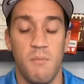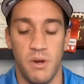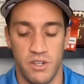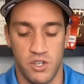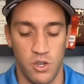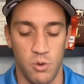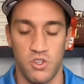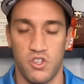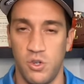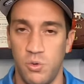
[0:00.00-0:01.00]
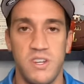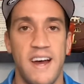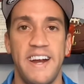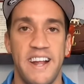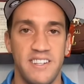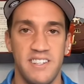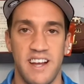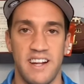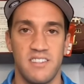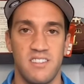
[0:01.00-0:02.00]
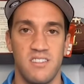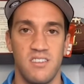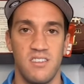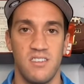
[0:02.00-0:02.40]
But those two tight end sets,